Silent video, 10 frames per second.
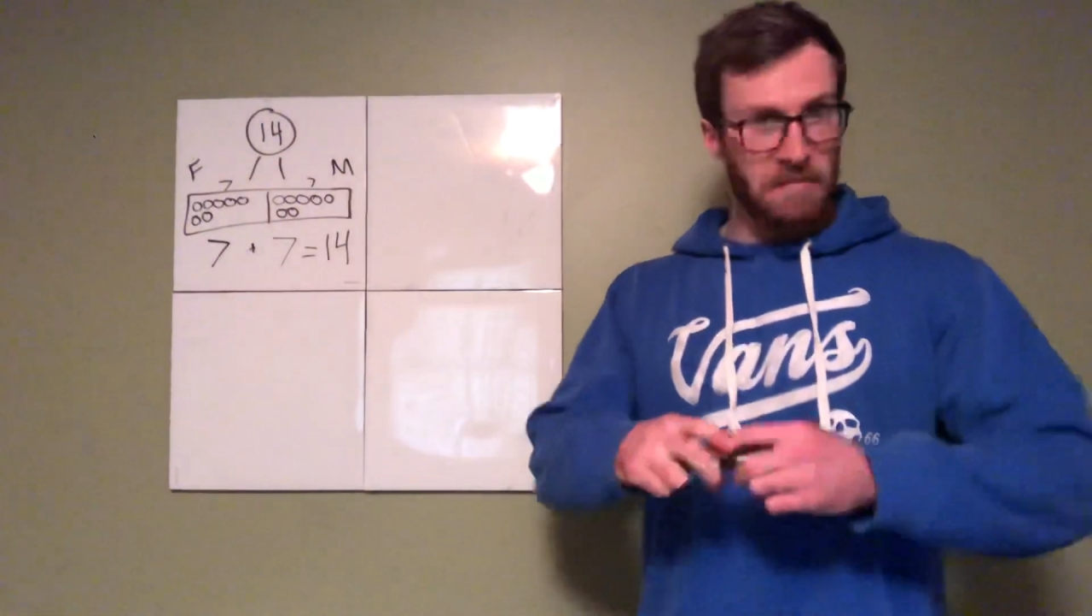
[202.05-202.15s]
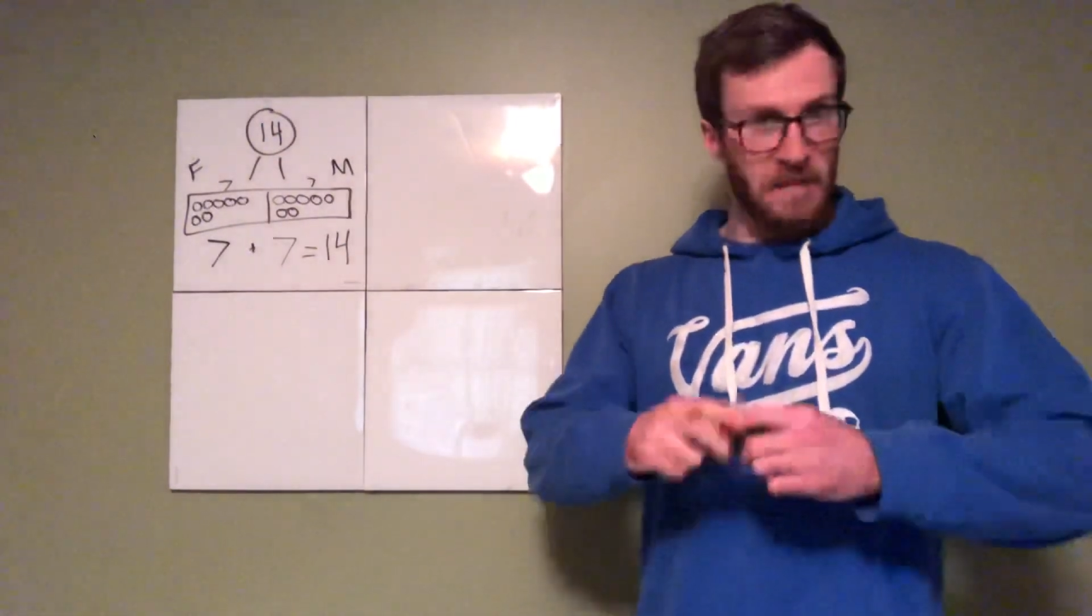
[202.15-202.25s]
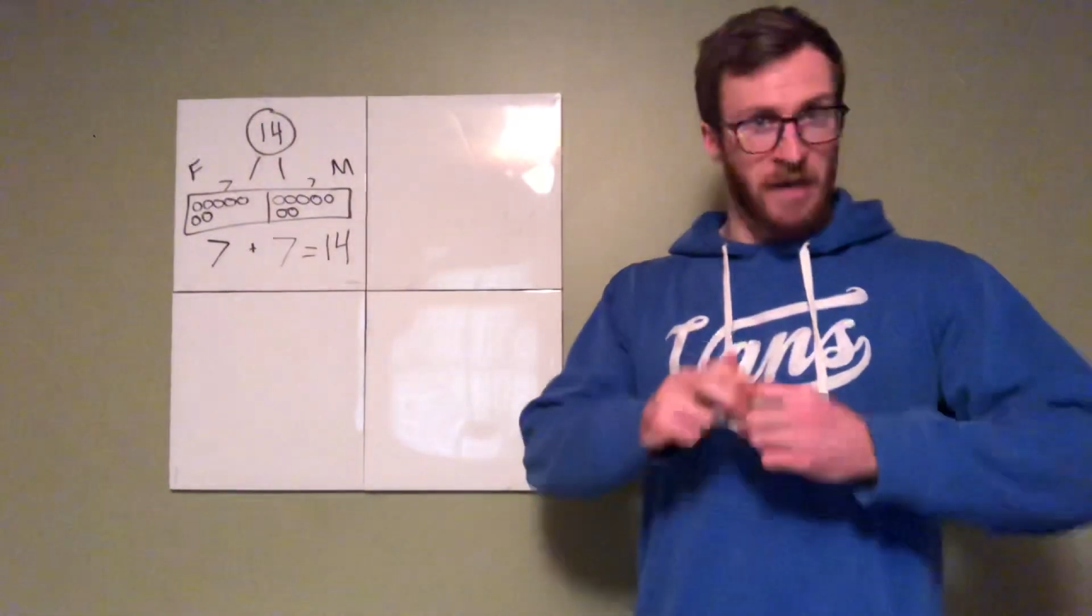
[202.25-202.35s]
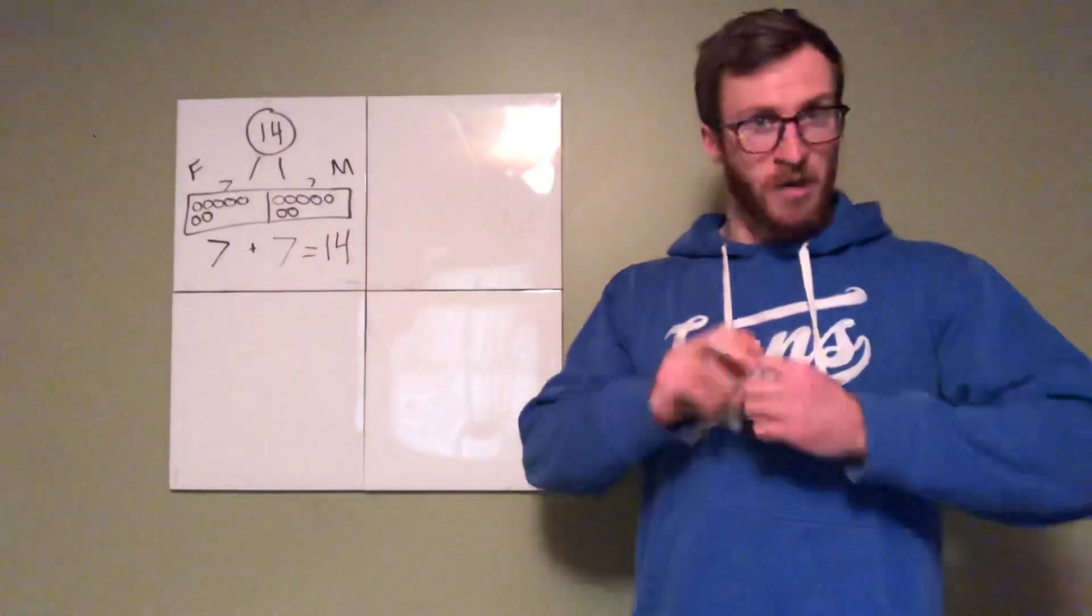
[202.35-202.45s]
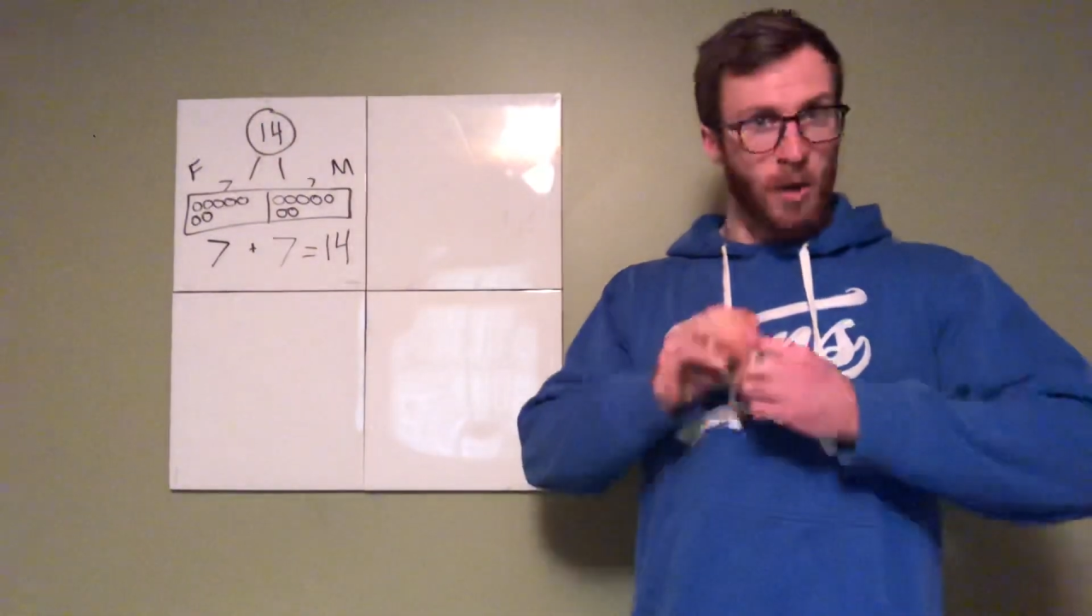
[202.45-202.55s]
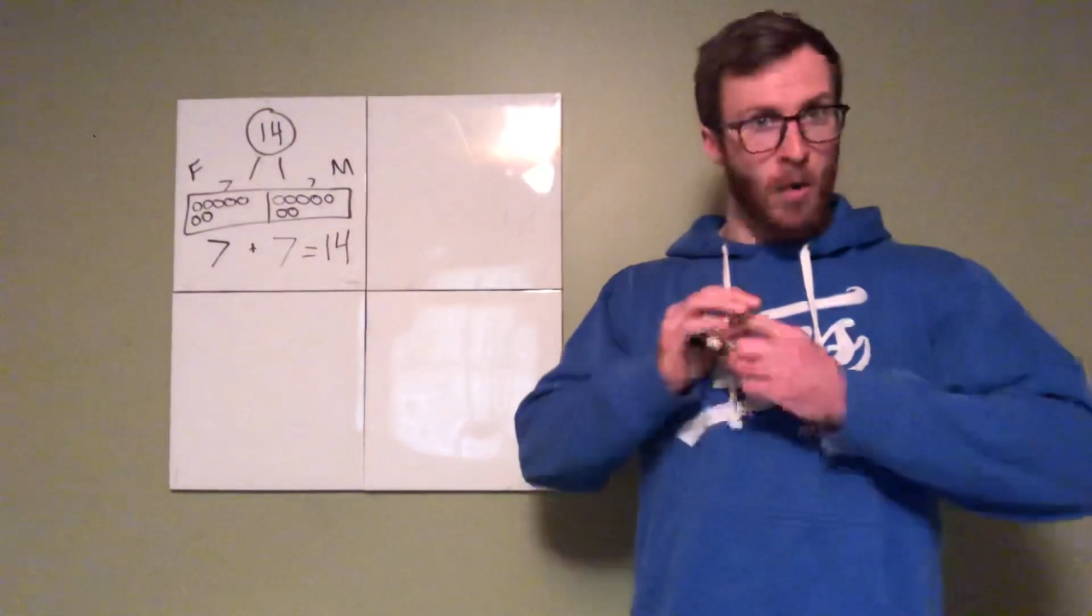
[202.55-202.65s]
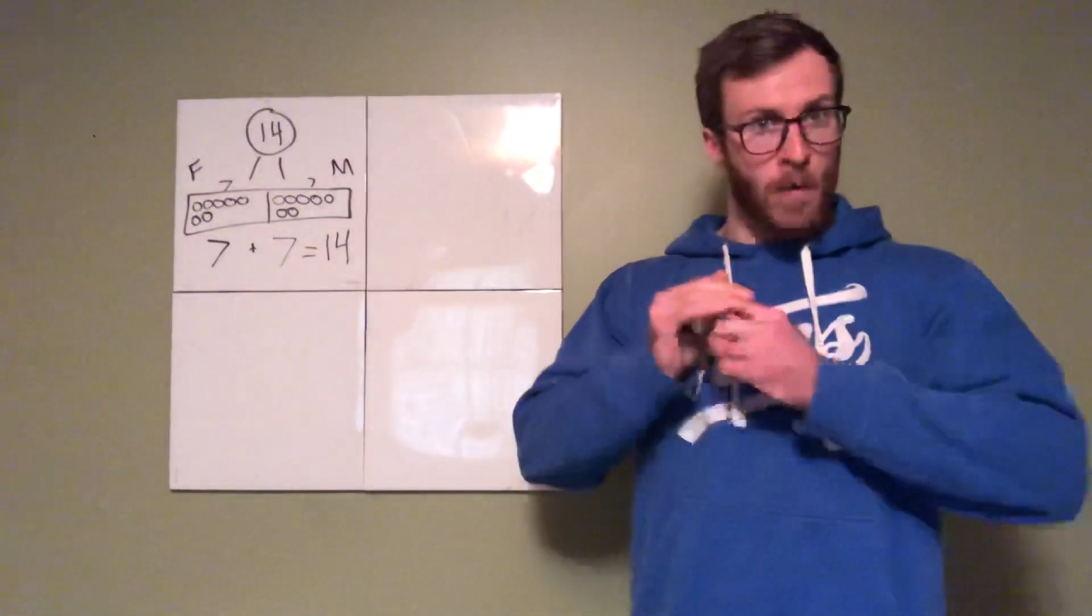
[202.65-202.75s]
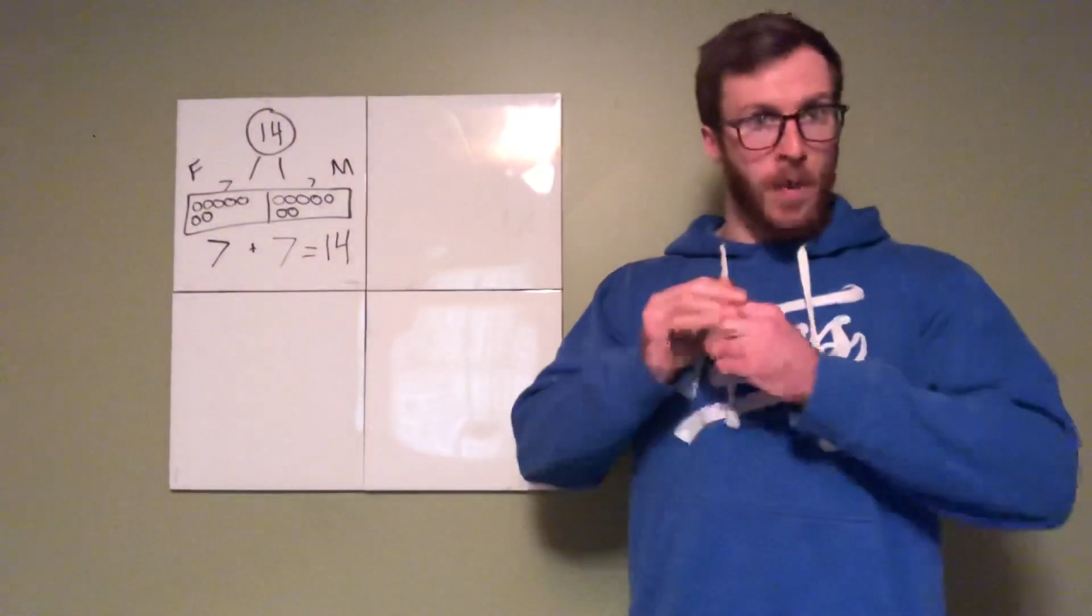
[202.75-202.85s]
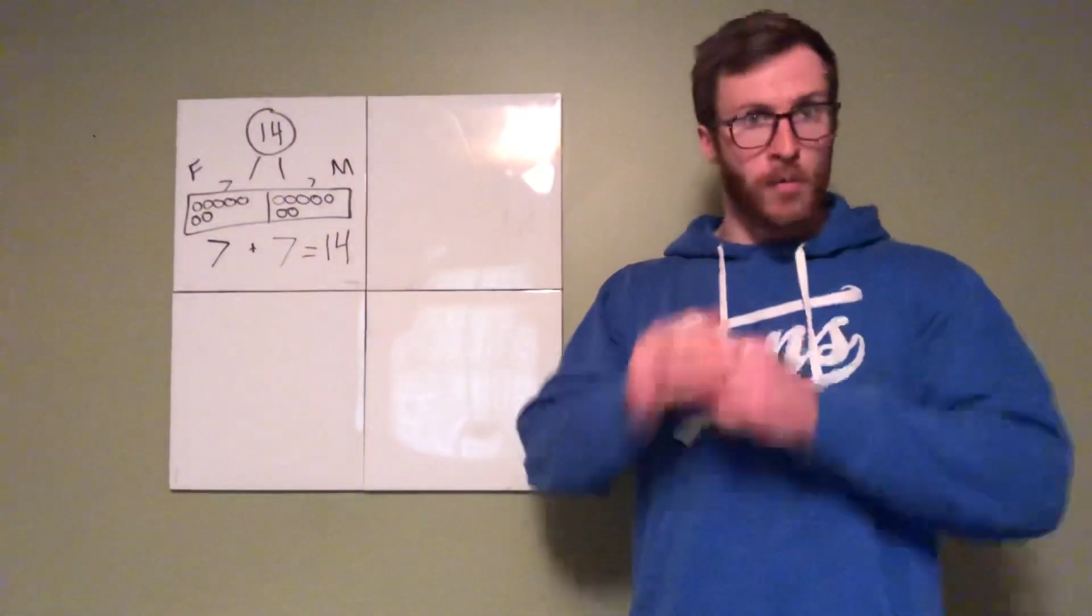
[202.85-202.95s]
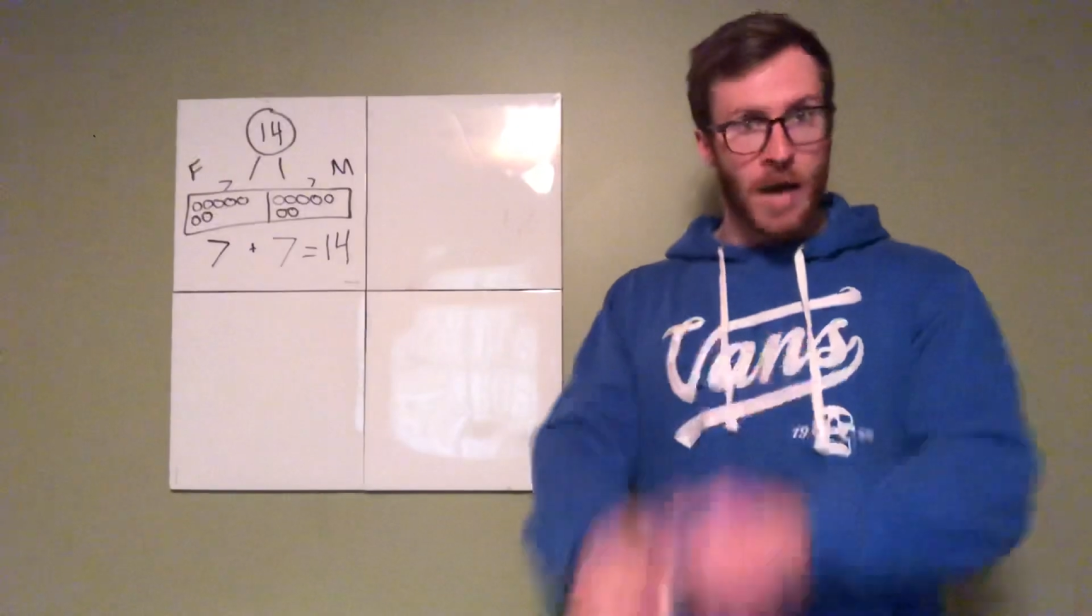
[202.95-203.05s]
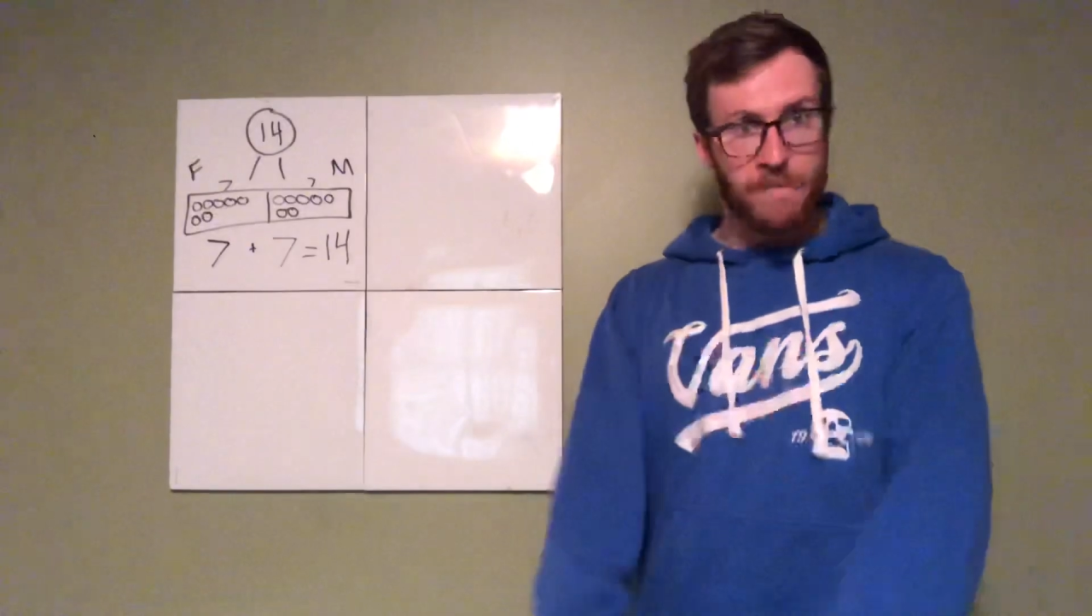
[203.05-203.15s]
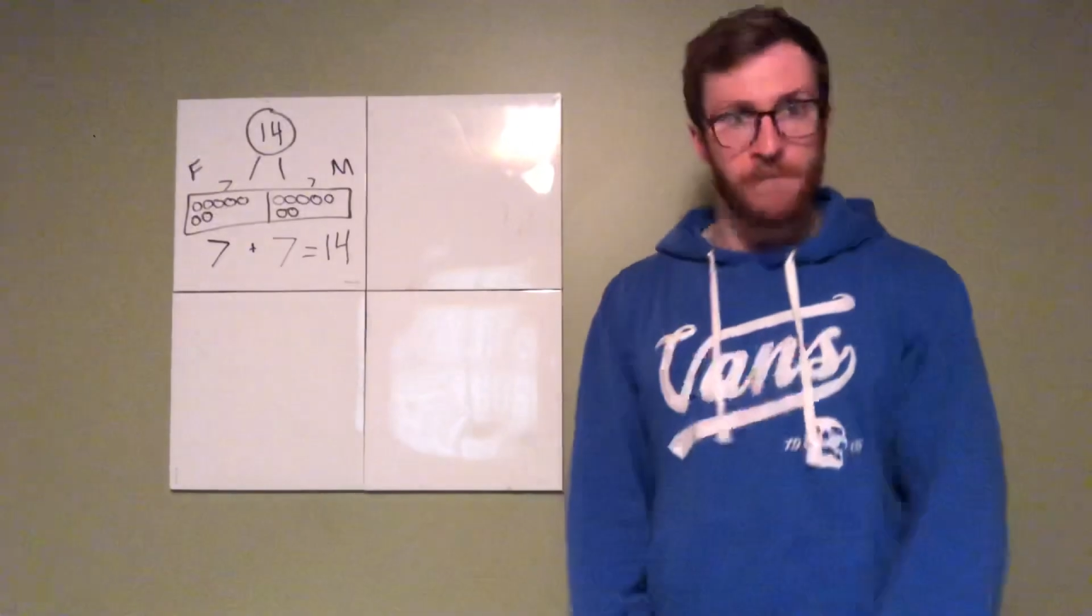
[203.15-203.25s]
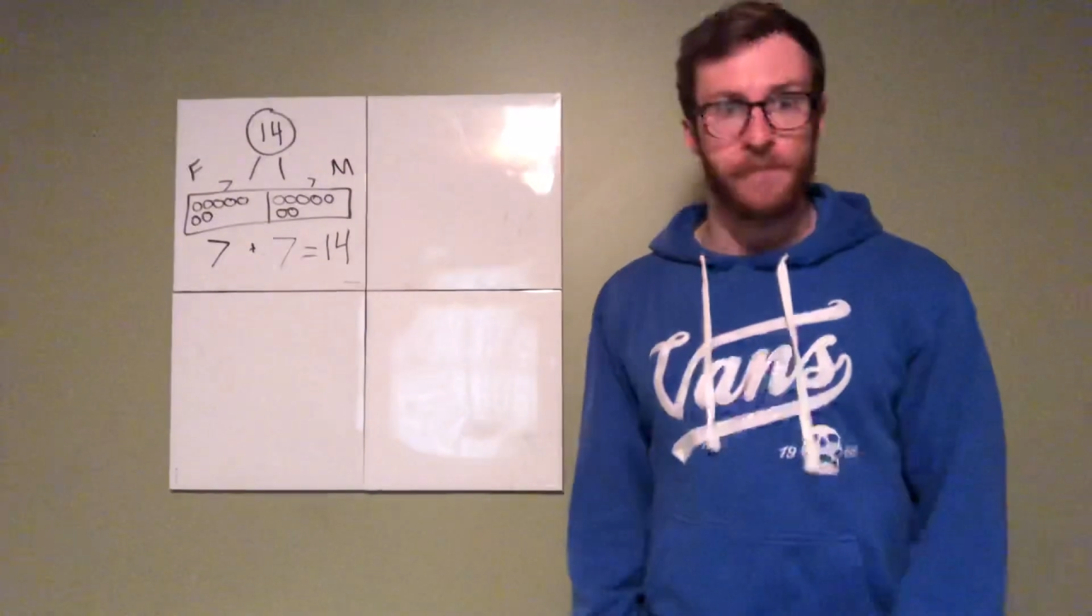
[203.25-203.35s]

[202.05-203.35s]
That's our warm-up problem.